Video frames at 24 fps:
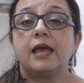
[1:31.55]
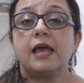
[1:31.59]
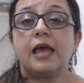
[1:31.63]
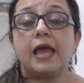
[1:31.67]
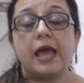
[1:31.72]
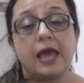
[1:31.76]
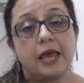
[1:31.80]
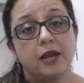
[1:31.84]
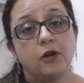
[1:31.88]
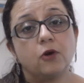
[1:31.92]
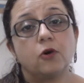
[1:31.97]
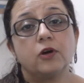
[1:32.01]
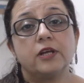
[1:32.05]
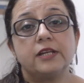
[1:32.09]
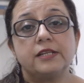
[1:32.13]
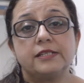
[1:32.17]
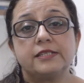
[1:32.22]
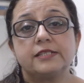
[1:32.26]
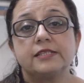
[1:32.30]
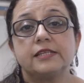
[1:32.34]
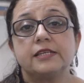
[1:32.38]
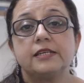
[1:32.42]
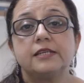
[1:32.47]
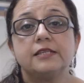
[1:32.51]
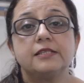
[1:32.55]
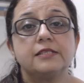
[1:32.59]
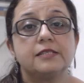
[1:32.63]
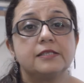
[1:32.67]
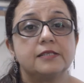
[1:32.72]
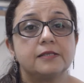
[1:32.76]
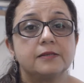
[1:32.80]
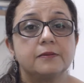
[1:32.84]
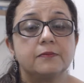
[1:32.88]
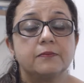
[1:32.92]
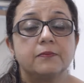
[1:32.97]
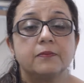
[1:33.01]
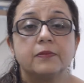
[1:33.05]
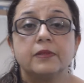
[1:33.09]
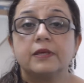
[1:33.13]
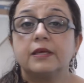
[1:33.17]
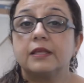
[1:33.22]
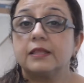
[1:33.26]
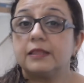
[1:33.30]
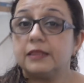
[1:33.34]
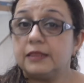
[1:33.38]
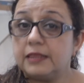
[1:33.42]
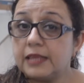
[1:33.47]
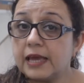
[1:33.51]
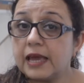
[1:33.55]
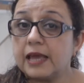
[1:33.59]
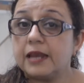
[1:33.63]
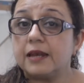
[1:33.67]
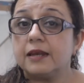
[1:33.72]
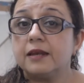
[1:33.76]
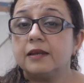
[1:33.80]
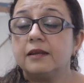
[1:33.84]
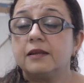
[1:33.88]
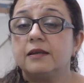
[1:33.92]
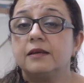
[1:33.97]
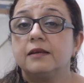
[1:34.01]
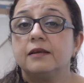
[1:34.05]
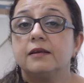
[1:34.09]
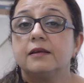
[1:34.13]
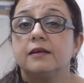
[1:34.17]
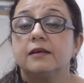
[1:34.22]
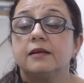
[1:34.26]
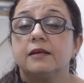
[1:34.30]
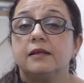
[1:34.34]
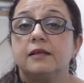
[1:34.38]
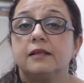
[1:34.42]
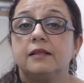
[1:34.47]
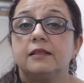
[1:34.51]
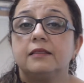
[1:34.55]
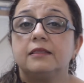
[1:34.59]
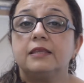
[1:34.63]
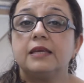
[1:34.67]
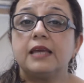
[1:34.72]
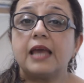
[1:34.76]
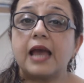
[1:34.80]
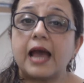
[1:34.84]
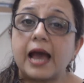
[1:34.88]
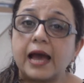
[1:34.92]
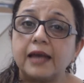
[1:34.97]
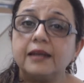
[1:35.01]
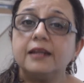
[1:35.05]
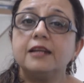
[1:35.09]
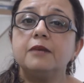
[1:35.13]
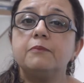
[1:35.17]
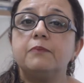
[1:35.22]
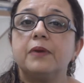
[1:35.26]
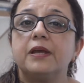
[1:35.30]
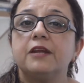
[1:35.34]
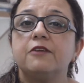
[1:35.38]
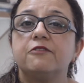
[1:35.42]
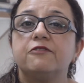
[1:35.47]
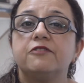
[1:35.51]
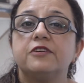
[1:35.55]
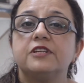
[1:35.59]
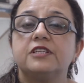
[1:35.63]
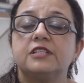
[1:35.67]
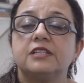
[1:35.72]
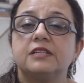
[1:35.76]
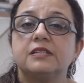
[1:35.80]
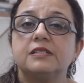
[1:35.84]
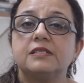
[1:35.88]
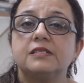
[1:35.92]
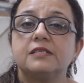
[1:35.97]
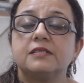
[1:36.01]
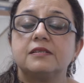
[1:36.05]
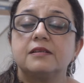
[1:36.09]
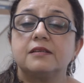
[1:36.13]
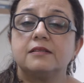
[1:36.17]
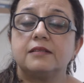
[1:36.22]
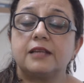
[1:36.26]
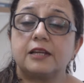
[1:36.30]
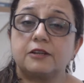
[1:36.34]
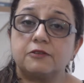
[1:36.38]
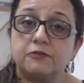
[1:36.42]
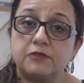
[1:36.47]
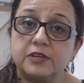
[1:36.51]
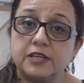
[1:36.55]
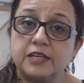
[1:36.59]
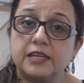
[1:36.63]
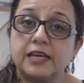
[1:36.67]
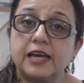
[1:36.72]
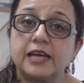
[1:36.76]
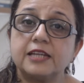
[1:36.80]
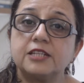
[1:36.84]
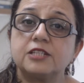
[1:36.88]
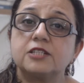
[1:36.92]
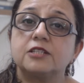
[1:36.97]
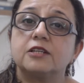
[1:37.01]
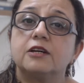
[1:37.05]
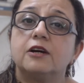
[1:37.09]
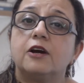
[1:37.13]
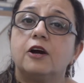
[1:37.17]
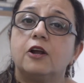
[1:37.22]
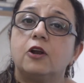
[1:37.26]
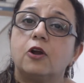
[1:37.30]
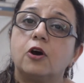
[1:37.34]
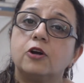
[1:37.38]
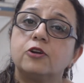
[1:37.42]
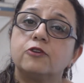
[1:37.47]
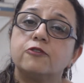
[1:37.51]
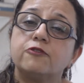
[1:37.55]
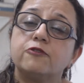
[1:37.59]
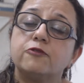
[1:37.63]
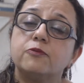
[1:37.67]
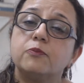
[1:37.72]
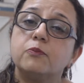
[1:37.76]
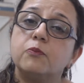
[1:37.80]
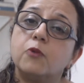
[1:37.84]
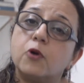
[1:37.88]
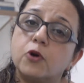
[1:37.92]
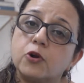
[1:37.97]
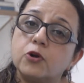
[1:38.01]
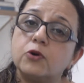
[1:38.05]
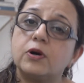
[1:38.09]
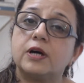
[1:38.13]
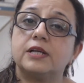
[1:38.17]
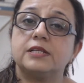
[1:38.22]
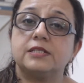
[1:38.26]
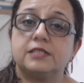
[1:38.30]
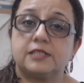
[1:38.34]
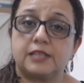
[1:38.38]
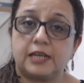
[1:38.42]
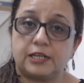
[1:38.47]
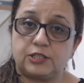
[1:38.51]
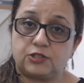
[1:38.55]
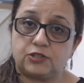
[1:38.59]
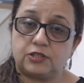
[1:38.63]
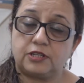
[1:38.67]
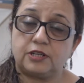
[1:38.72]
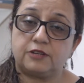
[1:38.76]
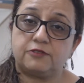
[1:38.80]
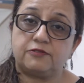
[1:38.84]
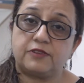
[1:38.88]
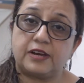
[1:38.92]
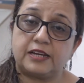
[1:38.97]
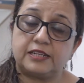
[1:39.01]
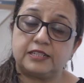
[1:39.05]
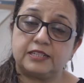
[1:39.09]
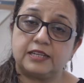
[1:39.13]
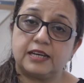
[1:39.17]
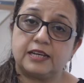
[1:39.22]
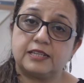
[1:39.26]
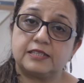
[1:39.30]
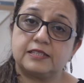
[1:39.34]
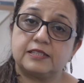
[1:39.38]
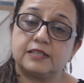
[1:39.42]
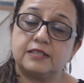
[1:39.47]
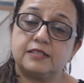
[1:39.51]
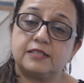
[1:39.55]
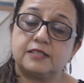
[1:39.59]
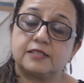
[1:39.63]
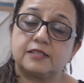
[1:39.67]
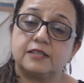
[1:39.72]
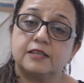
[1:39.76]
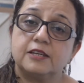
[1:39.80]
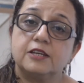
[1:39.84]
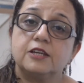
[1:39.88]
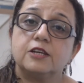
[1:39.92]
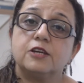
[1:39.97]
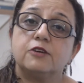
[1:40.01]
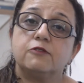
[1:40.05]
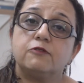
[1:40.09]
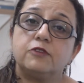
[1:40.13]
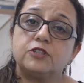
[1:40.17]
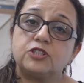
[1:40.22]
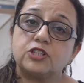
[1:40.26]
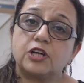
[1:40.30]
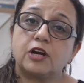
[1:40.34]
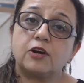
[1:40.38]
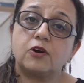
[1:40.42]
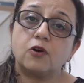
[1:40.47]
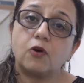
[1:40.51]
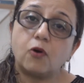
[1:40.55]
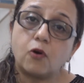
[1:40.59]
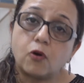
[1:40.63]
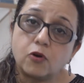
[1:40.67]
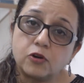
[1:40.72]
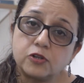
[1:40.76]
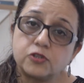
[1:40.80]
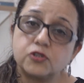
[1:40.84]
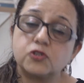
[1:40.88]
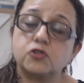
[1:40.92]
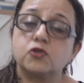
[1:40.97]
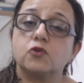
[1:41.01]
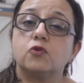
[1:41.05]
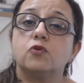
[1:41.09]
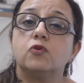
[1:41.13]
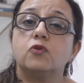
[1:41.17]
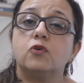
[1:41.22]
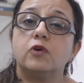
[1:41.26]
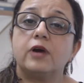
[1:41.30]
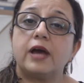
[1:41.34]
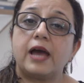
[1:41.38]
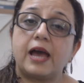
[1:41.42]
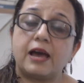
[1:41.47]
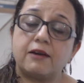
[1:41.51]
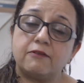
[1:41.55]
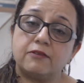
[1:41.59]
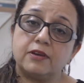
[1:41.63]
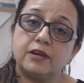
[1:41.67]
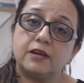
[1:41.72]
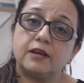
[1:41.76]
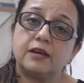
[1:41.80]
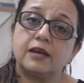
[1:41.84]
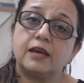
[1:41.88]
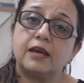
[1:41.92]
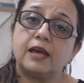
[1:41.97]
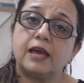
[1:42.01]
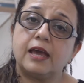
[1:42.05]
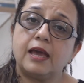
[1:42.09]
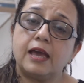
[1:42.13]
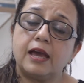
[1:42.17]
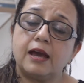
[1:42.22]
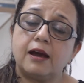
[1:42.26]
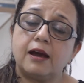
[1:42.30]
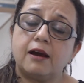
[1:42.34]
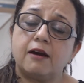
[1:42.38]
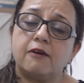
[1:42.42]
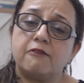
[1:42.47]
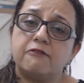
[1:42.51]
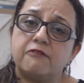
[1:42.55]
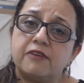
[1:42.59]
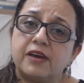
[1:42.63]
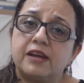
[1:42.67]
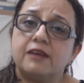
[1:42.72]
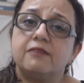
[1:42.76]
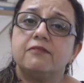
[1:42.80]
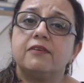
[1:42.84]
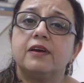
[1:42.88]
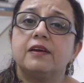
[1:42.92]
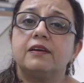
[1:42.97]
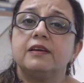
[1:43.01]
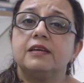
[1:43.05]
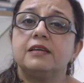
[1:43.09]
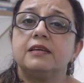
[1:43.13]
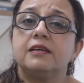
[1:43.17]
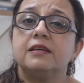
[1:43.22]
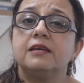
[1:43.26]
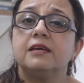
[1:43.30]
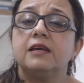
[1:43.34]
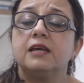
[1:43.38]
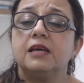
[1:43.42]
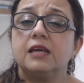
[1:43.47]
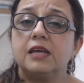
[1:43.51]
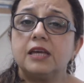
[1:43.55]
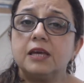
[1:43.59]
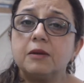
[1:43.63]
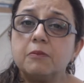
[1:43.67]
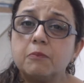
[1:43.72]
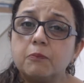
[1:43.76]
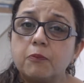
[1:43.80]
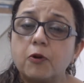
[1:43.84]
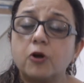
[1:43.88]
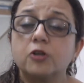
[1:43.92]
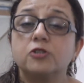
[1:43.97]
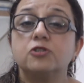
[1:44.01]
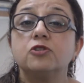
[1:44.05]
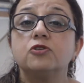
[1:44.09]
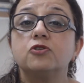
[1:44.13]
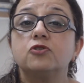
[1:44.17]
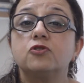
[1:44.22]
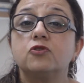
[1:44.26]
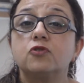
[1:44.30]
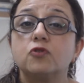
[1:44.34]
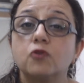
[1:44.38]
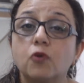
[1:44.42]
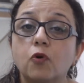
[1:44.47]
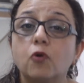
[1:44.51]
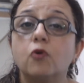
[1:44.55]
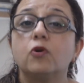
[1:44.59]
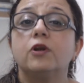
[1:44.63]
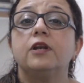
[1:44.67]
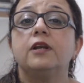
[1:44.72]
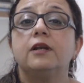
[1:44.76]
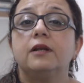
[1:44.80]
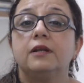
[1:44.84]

and oil seeds, then the added benefit is that we get a lot of monounsaturated fatty acids, which are also having a very, very important role